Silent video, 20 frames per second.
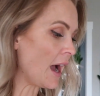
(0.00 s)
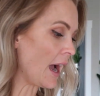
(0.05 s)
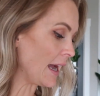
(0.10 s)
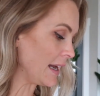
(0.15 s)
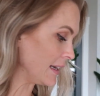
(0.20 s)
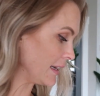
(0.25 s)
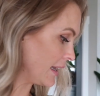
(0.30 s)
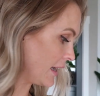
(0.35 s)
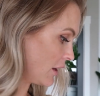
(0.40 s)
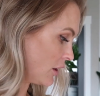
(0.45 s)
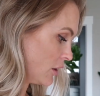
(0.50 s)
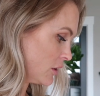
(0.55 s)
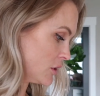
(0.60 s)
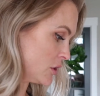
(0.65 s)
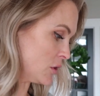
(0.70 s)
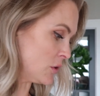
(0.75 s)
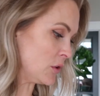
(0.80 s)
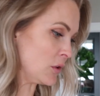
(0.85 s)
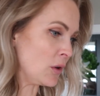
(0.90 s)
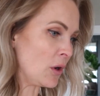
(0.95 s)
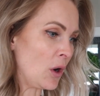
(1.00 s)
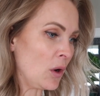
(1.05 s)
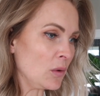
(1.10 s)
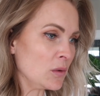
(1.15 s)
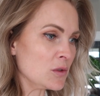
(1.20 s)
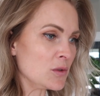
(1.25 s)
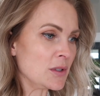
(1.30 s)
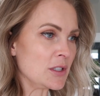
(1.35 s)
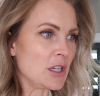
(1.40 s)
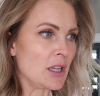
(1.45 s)
I did get her two new
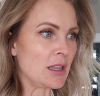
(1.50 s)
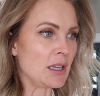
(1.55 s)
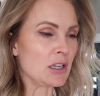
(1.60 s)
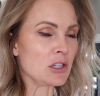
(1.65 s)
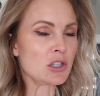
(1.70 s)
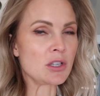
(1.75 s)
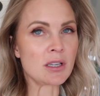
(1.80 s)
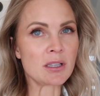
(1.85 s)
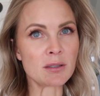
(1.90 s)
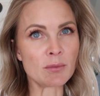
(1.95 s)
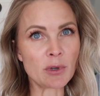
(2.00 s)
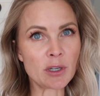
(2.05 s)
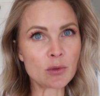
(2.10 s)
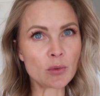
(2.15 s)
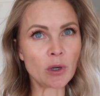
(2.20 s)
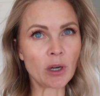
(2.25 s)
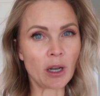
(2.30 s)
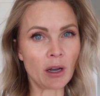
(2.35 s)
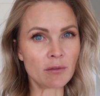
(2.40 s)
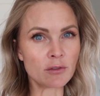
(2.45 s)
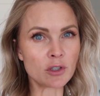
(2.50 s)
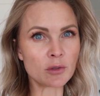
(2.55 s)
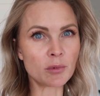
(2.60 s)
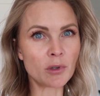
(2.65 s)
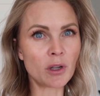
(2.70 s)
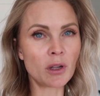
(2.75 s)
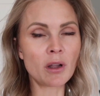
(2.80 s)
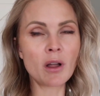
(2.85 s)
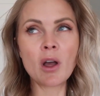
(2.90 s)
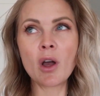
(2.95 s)
cones, which I think she's much more
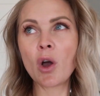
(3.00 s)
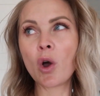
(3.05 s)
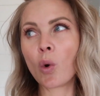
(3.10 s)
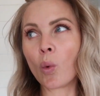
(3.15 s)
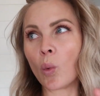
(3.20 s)
comfortable.